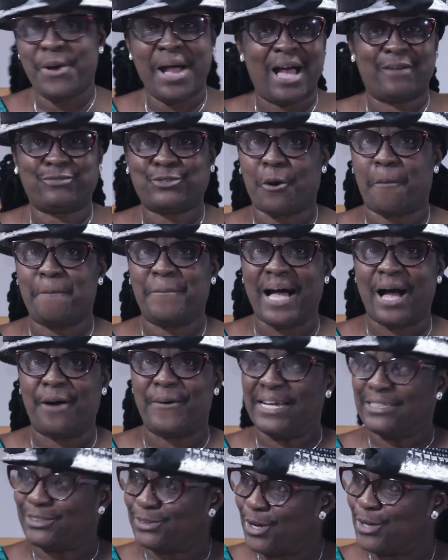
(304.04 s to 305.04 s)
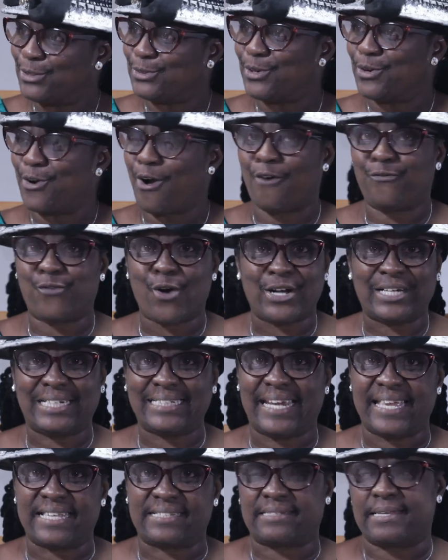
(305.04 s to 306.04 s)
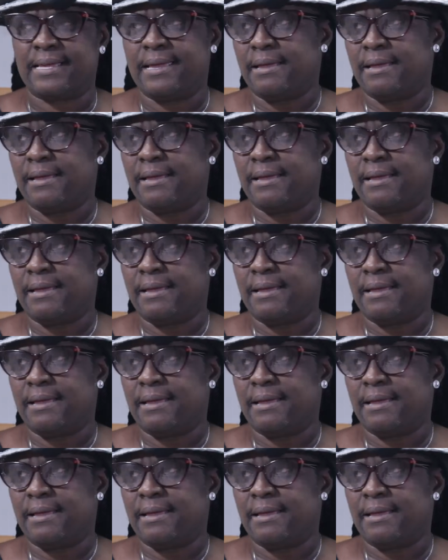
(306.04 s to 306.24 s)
You have to bow and turn to God for grace,